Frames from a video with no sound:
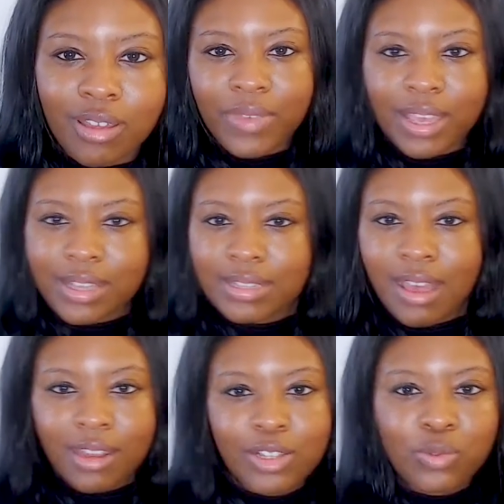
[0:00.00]
It's
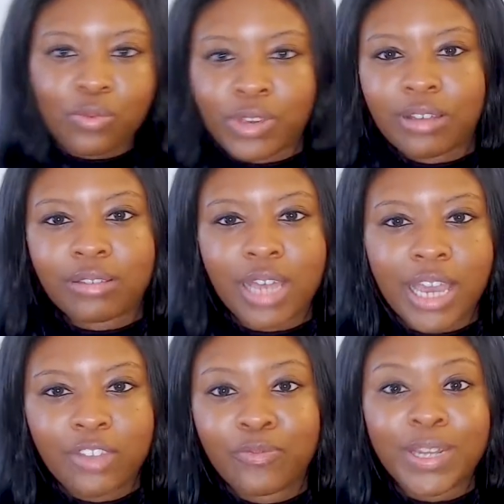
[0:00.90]
not as real
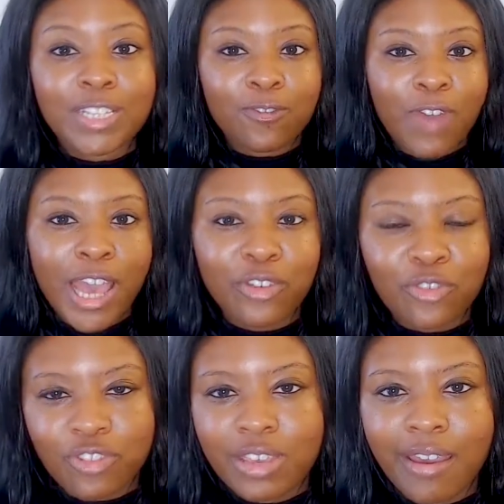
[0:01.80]
life, but it's fine
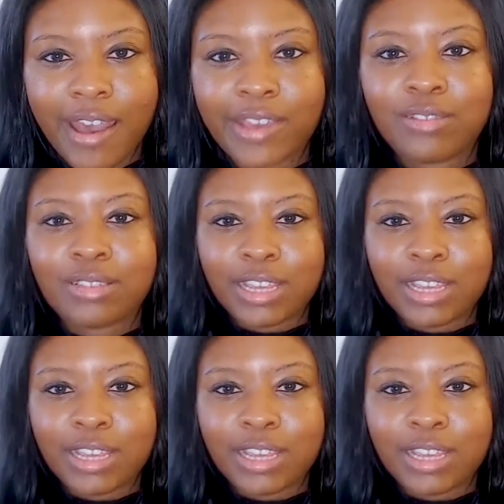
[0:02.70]
for the IELTS,